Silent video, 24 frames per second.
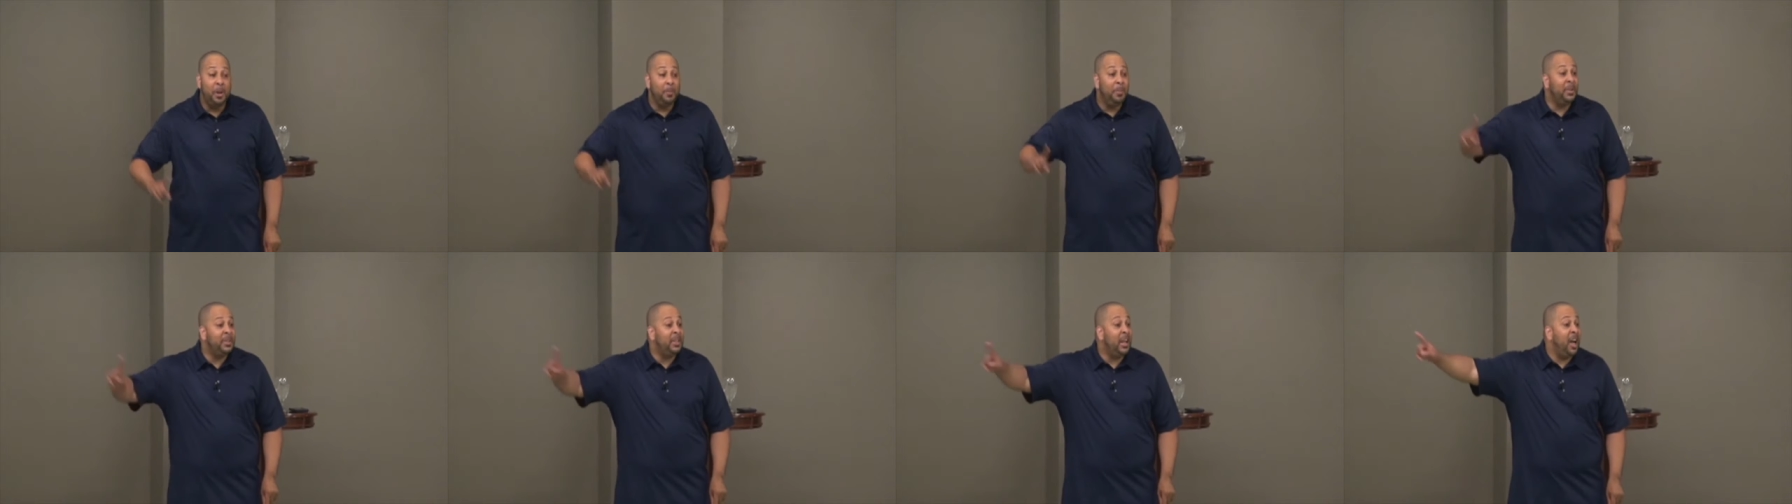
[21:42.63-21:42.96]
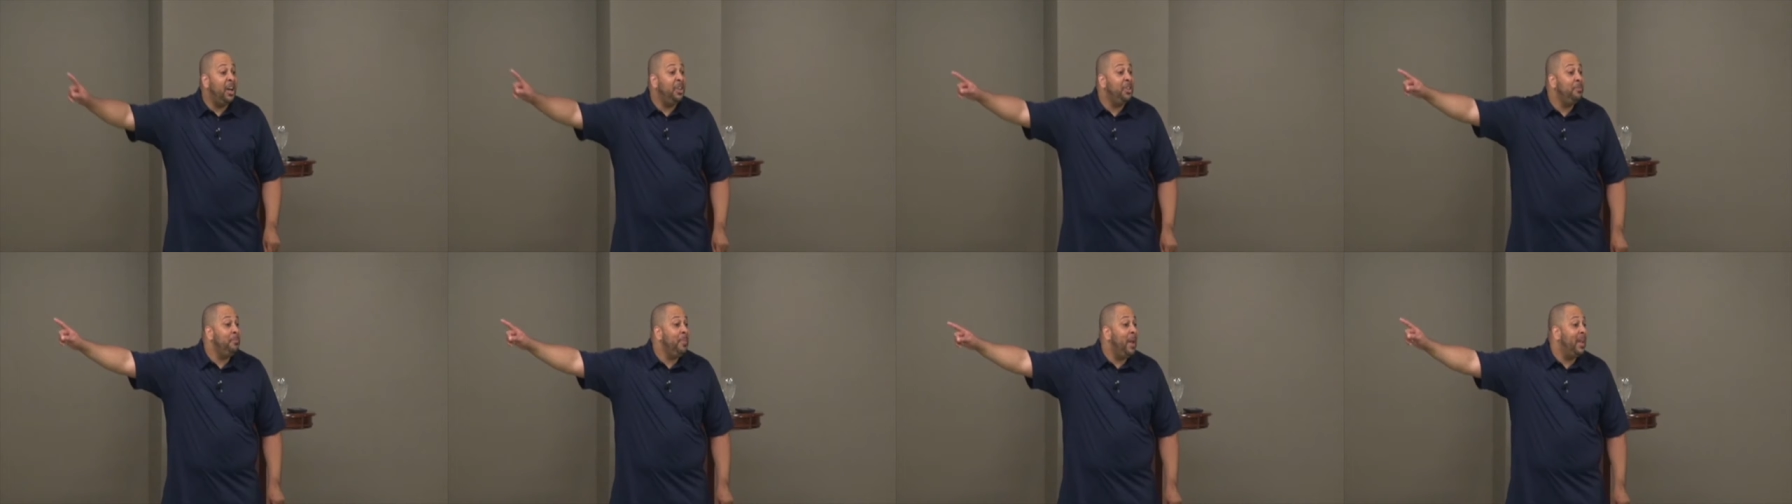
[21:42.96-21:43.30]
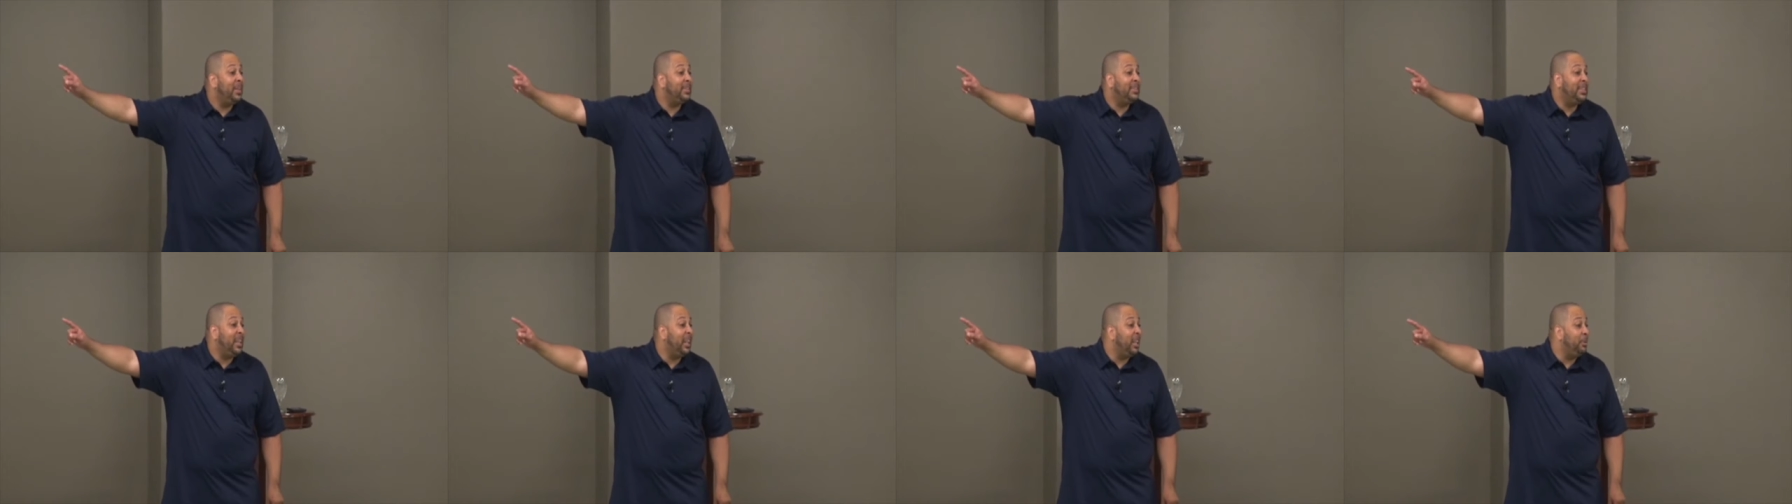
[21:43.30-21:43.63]
but the other
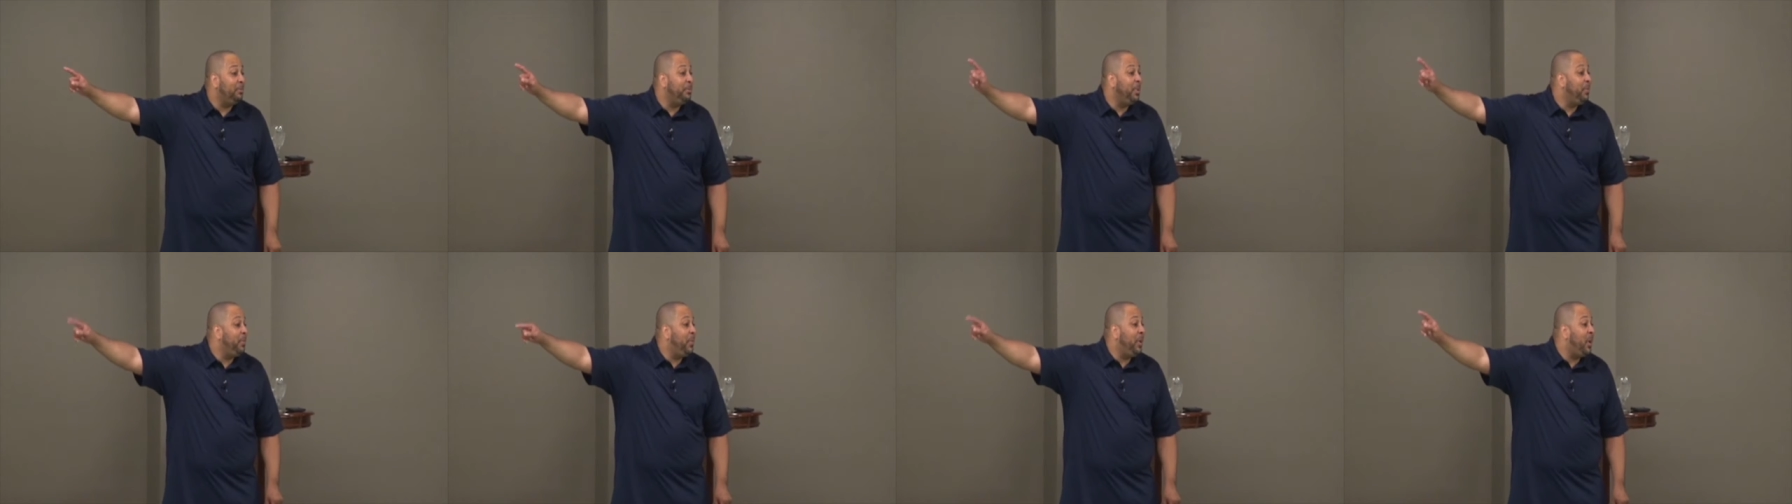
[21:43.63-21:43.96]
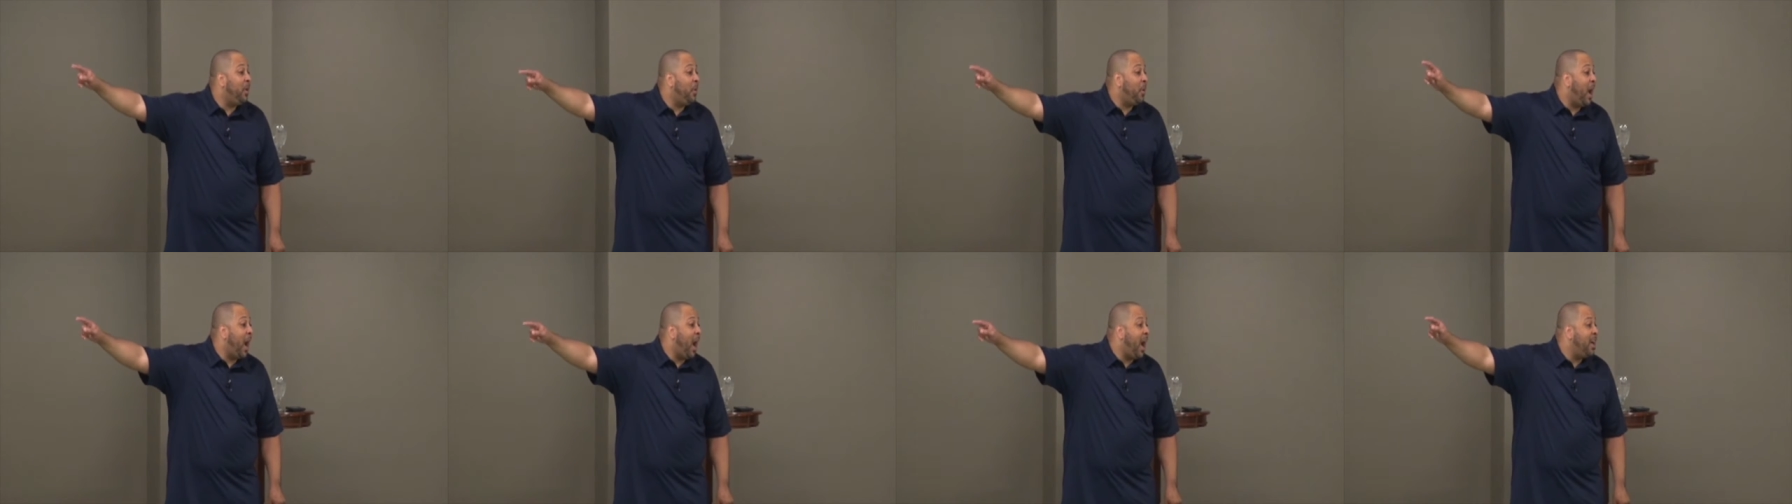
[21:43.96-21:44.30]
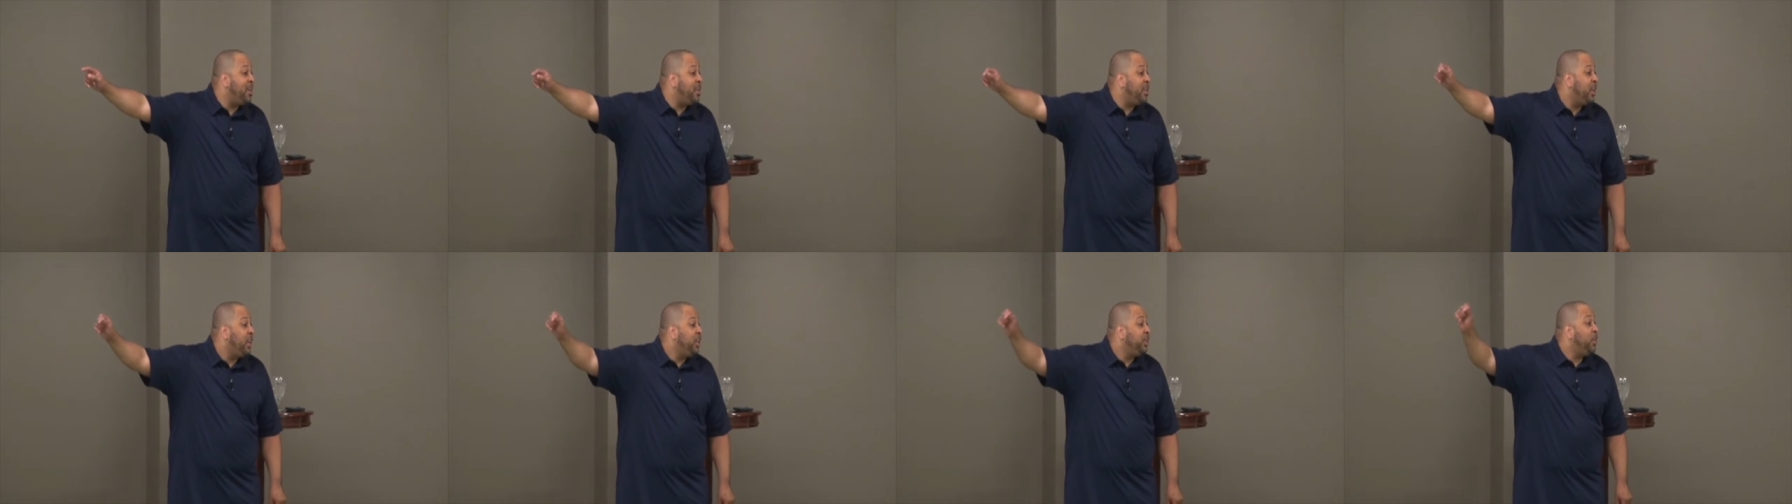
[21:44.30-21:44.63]
man's telling me we don't
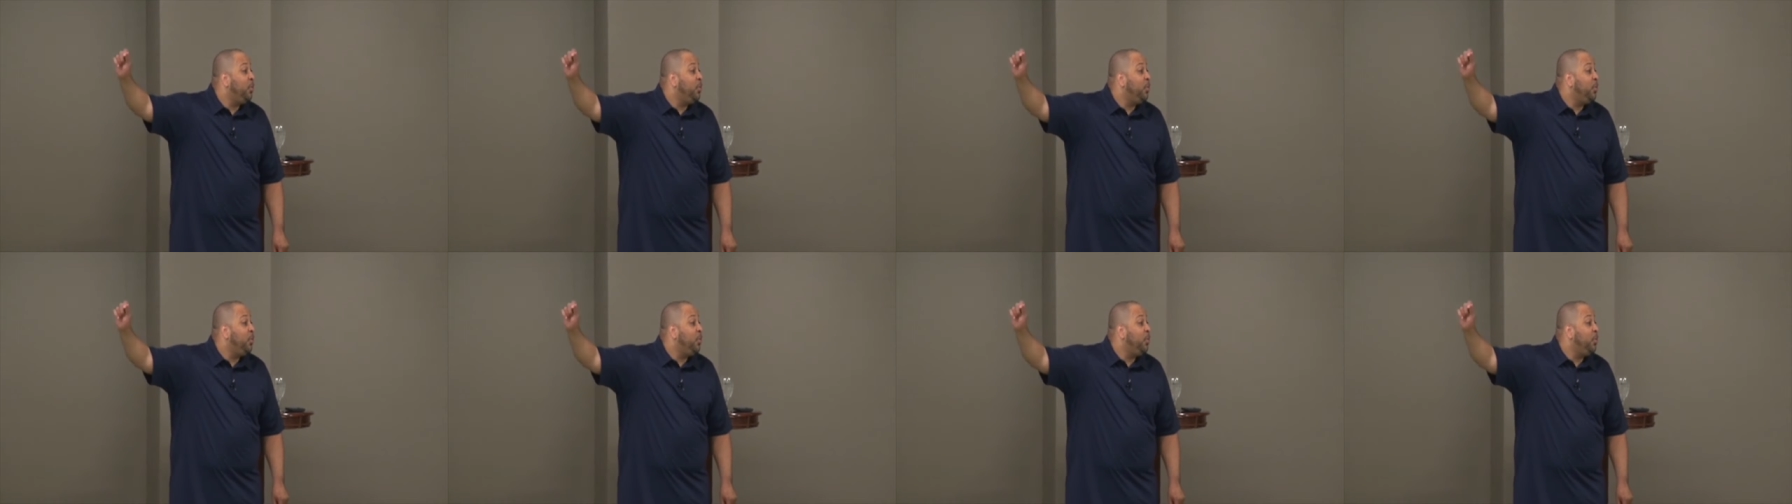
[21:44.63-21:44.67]
hire you.